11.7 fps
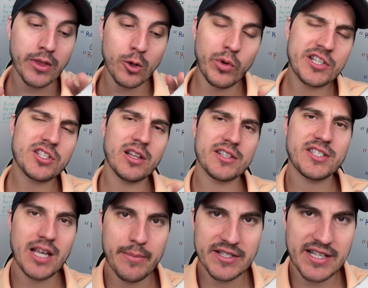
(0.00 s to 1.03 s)
We saw the
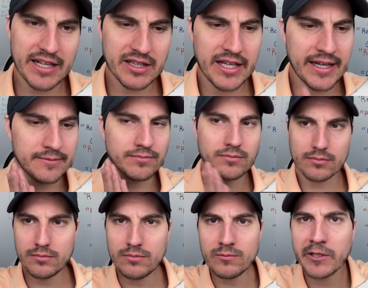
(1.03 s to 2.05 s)
same exact thing
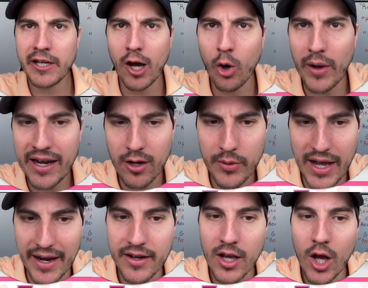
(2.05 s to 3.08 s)
in 0809.